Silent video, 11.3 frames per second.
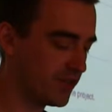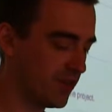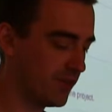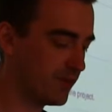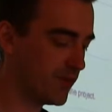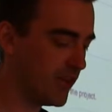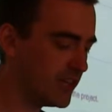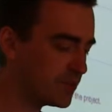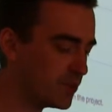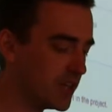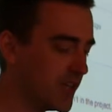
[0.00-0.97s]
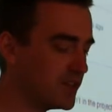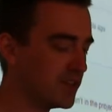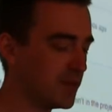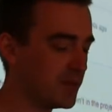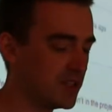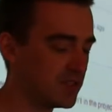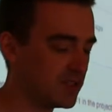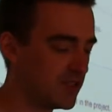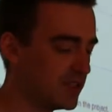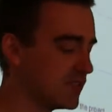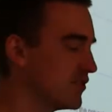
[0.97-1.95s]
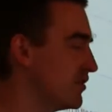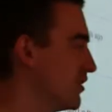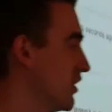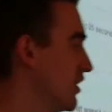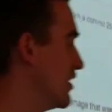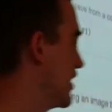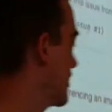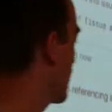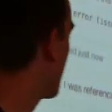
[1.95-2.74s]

So. And it's pretty easy. I mean, it's it's it's a